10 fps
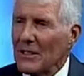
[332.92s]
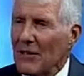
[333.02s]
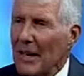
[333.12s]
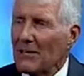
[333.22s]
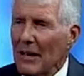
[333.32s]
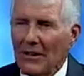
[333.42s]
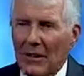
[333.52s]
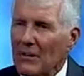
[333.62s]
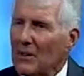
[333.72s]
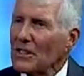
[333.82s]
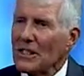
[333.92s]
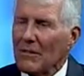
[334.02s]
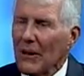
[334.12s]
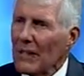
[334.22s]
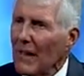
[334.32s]
She's a grandmother, and I'm sure she's
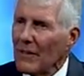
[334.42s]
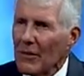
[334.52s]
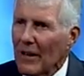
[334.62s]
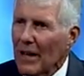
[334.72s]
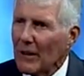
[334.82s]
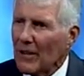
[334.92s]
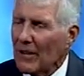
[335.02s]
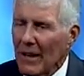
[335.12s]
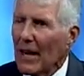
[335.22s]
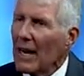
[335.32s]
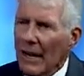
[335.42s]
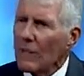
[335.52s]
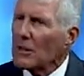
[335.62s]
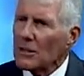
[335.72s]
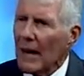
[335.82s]
a very loving grandmother. And
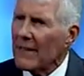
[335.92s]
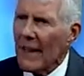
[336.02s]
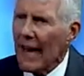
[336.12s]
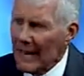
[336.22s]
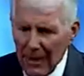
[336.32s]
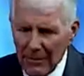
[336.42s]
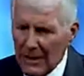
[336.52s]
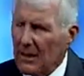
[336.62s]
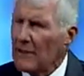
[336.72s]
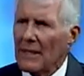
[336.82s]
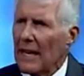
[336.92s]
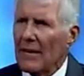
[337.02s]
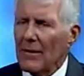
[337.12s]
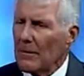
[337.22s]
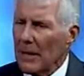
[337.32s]
I respect that, absolutely,
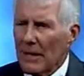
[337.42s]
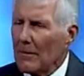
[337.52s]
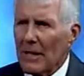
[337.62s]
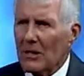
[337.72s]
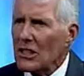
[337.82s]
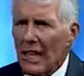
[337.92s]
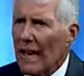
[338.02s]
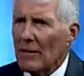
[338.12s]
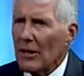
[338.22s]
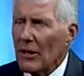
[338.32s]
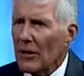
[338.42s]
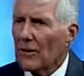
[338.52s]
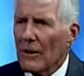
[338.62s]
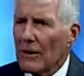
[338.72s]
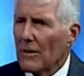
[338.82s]
Dave. I'm not slamming
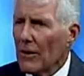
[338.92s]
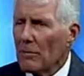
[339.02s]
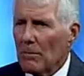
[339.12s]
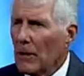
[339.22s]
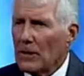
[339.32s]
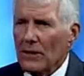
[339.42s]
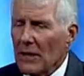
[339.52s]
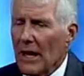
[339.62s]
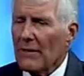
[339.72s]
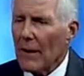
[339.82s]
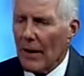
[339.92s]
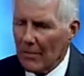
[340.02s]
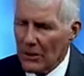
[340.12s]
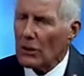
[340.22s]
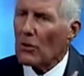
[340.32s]
her for personal life.
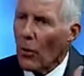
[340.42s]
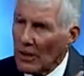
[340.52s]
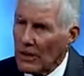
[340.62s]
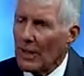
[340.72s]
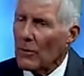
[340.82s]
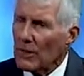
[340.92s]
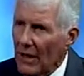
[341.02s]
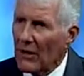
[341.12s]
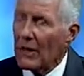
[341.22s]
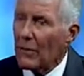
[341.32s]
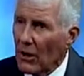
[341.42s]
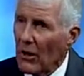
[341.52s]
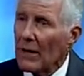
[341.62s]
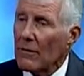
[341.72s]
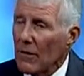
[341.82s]
I'm just questioning, which I think we
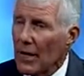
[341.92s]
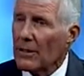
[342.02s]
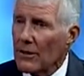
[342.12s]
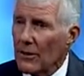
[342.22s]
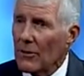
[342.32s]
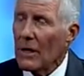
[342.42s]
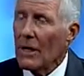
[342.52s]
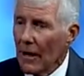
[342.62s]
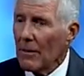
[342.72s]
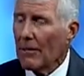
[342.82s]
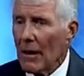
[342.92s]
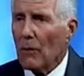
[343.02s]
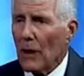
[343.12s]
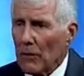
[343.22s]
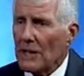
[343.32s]
all have a right to do,
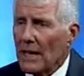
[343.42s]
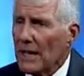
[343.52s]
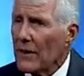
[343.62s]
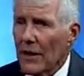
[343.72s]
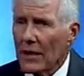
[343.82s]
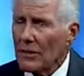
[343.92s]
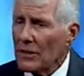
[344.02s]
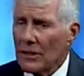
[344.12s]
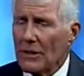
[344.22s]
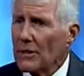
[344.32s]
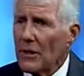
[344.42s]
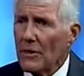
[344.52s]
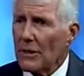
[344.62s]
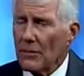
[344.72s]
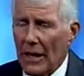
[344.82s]
about where we're taking the country. She is
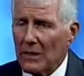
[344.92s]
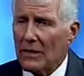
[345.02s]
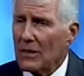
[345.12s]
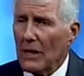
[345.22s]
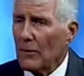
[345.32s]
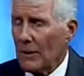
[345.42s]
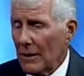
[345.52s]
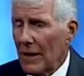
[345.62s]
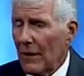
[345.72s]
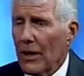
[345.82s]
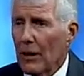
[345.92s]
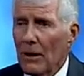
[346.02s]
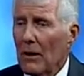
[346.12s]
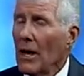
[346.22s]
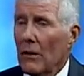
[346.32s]
showing, as she said when the health care
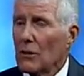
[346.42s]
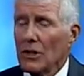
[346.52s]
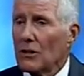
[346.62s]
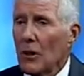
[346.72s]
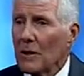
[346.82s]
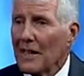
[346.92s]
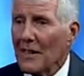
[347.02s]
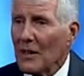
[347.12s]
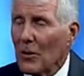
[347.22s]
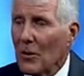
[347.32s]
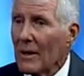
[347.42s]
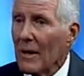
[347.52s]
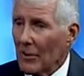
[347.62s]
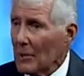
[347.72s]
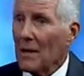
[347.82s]
bill, we're just opening the
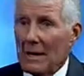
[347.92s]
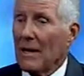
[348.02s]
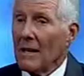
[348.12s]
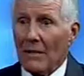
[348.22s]
door, which meant